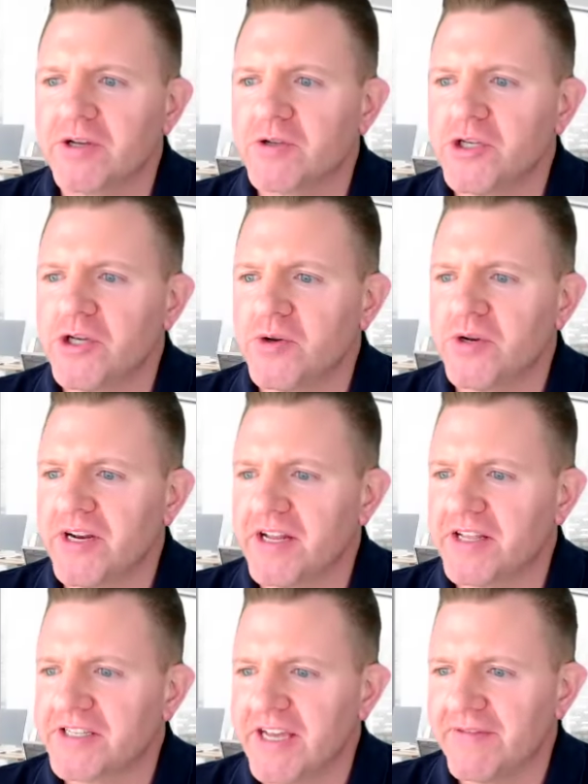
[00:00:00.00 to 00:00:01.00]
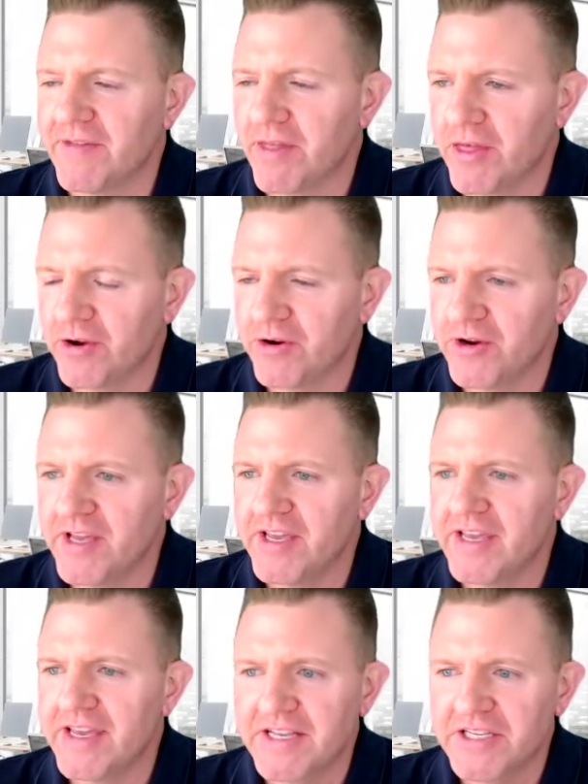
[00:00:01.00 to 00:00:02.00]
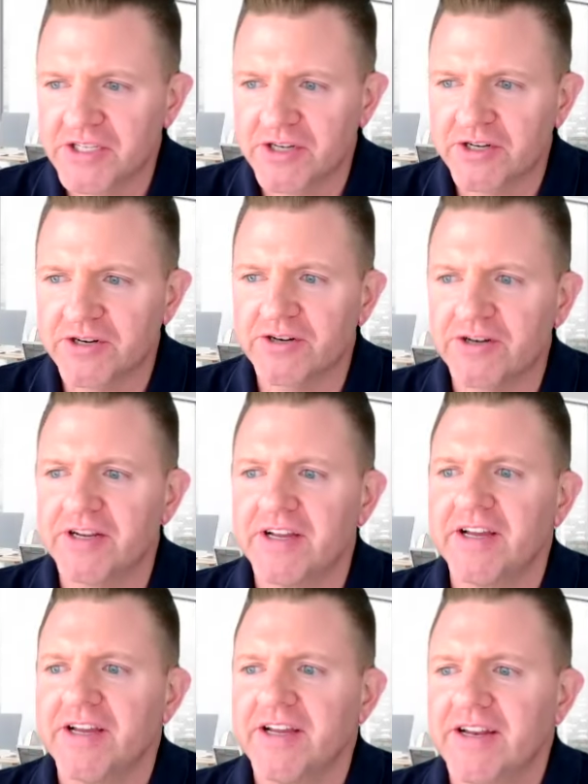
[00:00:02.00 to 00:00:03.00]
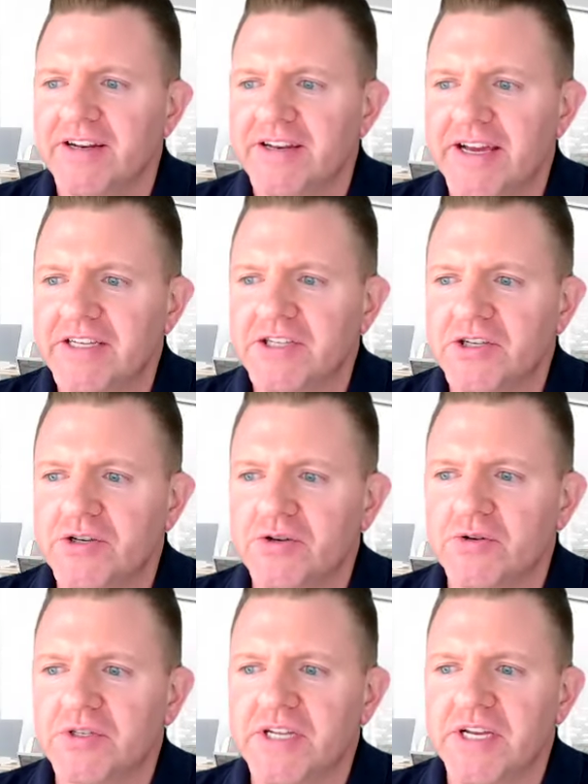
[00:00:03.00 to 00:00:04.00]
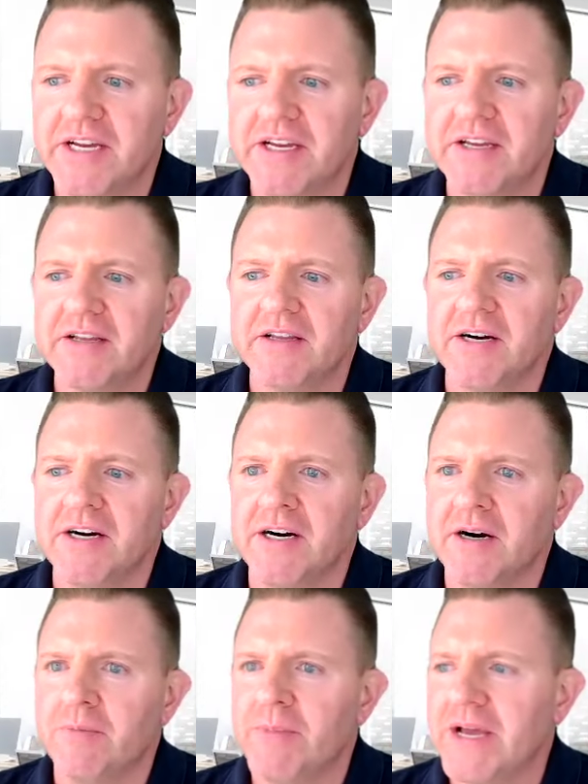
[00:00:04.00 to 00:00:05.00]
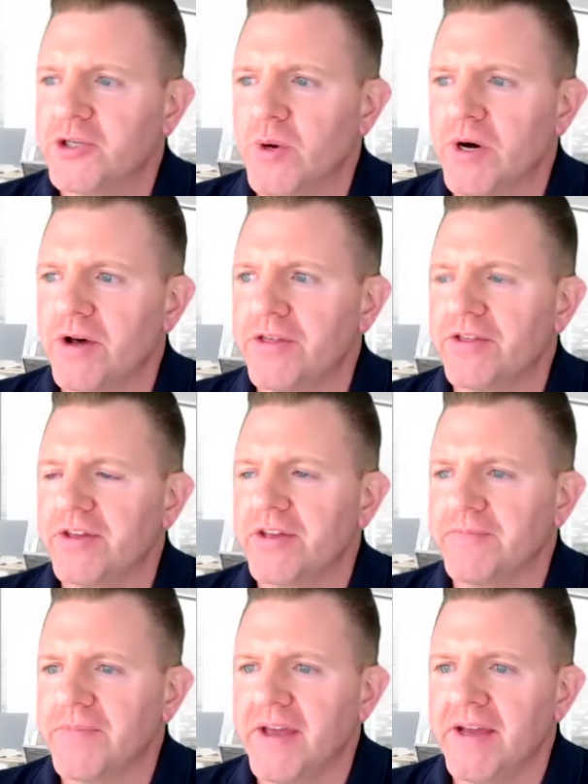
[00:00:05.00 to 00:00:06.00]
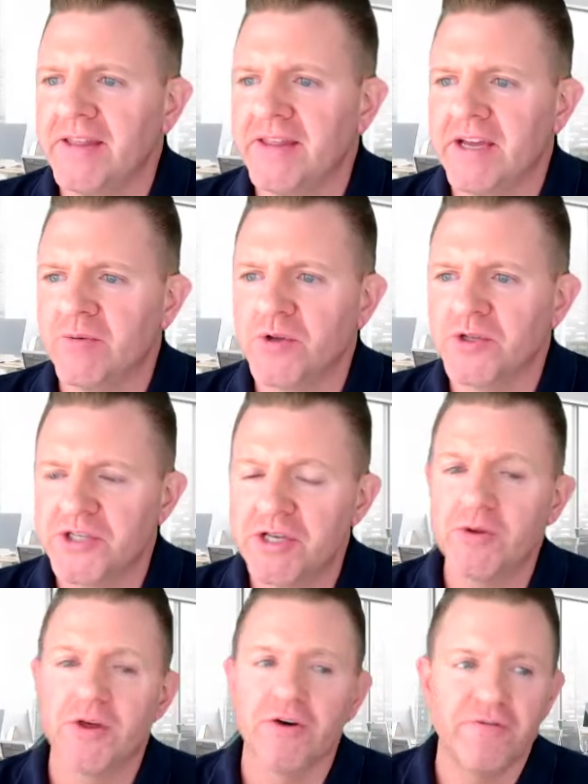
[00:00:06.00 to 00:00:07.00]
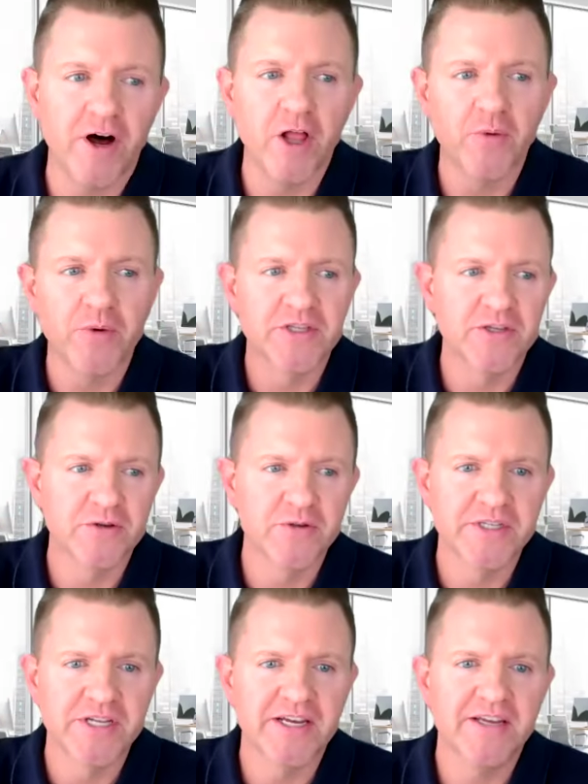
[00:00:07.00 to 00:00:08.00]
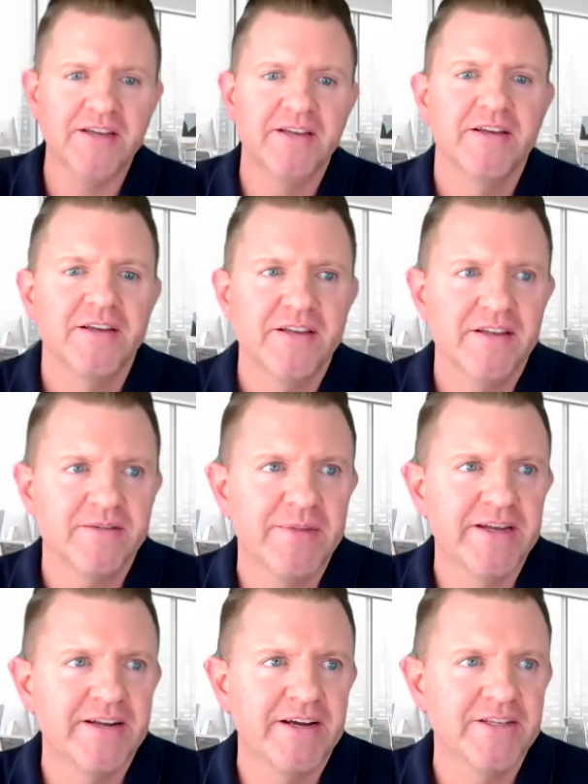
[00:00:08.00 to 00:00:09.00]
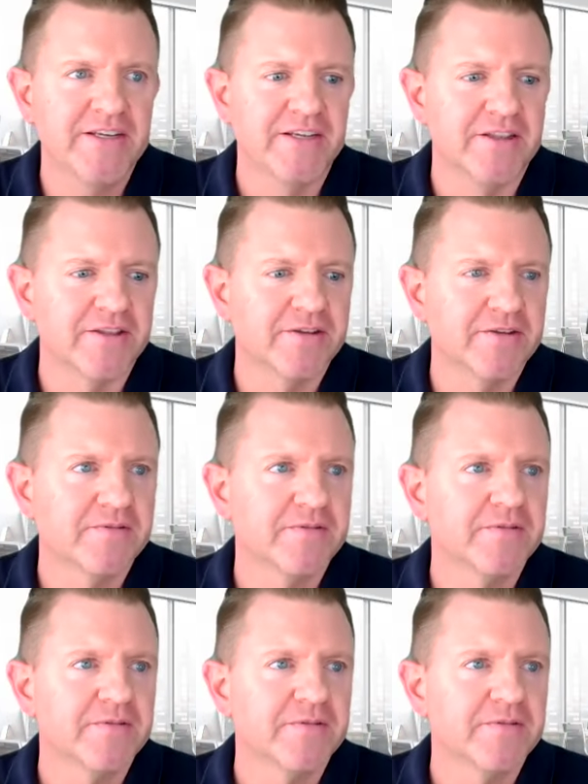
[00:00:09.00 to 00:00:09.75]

So tune in at 7:30 Eastern next Tuesday, May 12th. And then we'll see you the following Tuesday, May 19th.